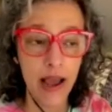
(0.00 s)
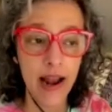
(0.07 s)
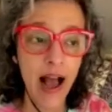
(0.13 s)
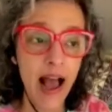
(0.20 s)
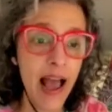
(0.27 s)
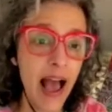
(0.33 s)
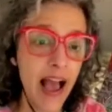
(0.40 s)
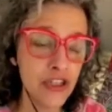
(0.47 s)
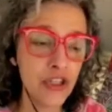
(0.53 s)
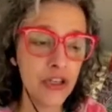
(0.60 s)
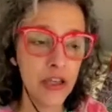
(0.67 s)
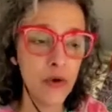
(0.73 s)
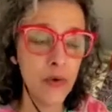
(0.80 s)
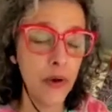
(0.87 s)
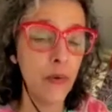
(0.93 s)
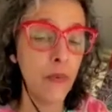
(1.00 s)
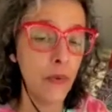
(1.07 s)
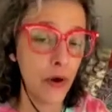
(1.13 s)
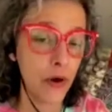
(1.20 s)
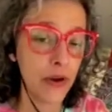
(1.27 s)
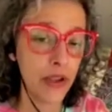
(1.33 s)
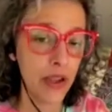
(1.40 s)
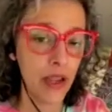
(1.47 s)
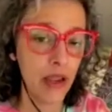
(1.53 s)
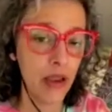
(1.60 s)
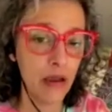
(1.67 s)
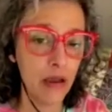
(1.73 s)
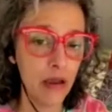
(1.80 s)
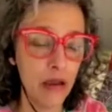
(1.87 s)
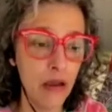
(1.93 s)
And I actually quit
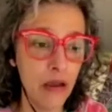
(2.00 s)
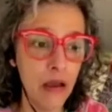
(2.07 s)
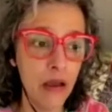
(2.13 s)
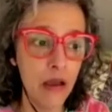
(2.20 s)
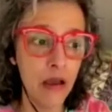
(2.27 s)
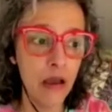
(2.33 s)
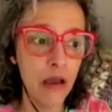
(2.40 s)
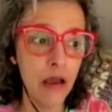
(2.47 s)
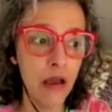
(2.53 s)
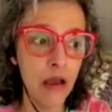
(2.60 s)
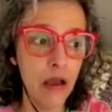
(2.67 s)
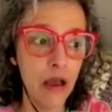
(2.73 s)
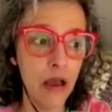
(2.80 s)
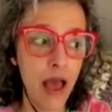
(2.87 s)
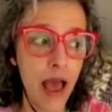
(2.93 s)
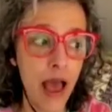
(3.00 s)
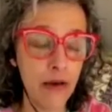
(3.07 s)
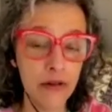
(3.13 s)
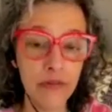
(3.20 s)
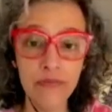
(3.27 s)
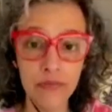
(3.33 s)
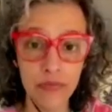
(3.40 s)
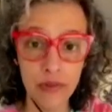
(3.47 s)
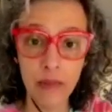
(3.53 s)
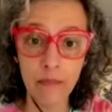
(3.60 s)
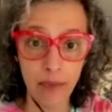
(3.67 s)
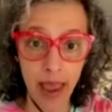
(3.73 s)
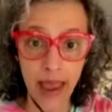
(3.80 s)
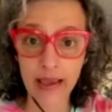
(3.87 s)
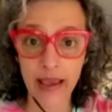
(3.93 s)
working out of in
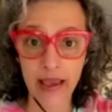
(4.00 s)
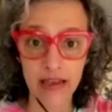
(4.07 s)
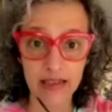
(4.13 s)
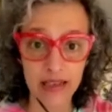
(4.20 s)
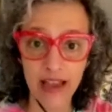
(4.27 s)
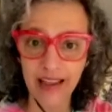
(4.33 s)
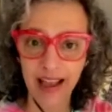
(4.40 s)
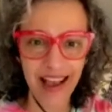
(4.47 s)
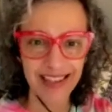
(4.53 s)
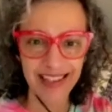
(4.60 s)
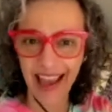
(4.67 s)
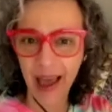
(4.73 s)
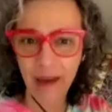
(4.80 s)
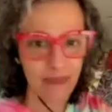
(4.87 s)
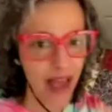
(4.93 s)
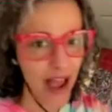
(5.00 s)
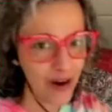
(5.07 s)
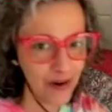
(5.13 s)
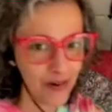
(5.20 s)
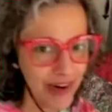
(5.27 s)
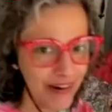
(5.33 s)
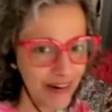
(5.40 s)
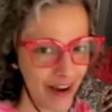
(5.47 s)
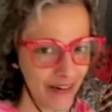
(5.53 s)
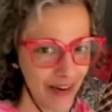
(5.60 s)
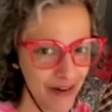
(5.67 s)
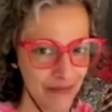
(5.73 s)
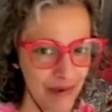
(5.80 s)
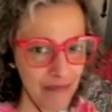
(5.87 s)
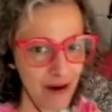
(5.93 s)
banking because I, I kept that career
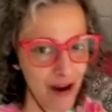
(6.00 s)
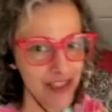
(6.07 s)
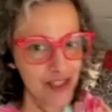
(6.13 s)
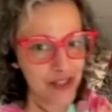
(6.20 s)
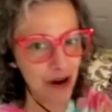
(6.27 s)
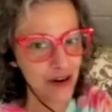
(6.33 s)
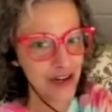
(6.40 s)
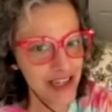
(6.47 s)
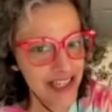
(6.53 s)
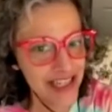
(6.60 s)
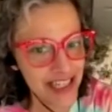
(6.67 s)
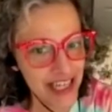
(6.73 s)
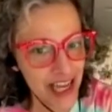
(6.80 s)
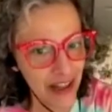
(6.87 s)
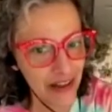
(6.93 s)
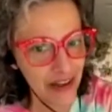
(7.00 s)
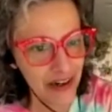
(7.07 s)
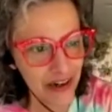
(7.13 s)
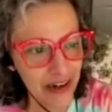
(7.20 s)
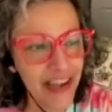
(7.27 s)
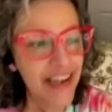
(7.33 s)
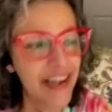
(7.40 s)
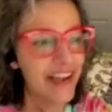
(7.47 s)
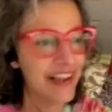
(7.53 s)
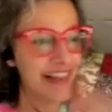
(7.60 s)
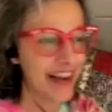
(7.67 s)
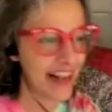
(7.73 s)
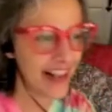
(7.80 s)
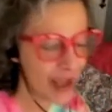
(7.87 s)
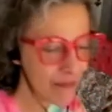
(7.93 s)
going. Remember, I started as a teller and
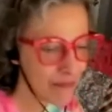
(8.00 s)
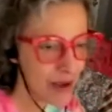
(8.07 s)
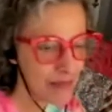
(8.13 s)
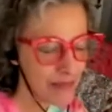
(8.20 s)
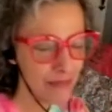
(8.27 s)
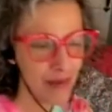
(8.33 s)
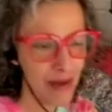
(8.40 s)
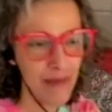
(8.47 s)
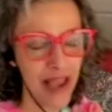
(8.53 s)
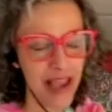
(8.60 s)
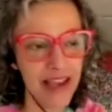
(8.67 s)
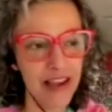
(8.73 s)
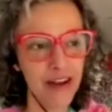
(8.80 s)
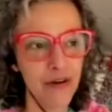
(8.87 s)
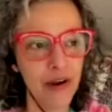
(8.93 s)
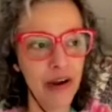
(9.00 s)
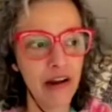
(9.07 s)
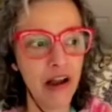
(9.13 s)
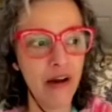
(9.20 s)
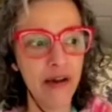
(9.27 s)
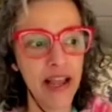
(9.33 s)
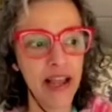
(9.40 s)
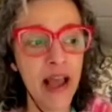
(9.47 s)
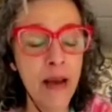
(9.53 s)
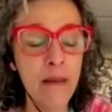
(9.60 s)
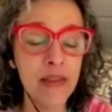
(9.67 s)
I kept my, my banking career going.